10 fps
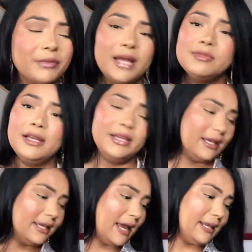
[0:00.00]
I'm telling you,
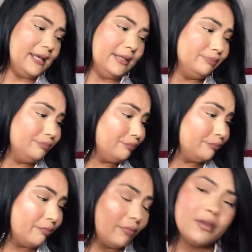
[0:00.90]
y'all need it.
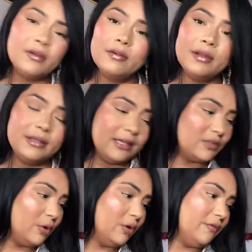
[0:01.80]
It's
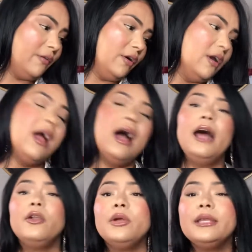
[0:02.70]
beautiful.
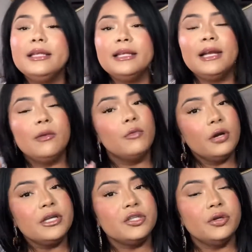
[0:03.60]
Another thing that I'm
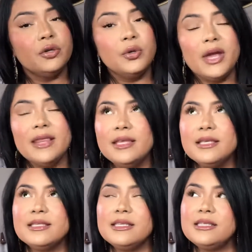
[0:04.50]
gonna show you, and
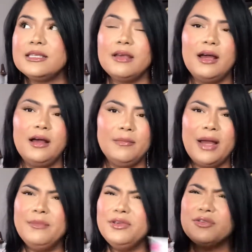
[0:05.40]
this is,
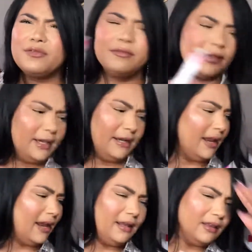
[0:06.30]
I'm just getting
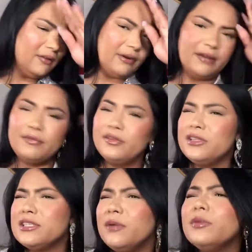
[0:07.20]
anything right here from the
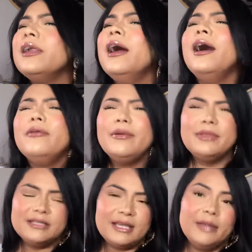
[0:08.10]
table that I have on
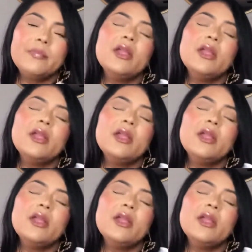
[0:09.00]
the side.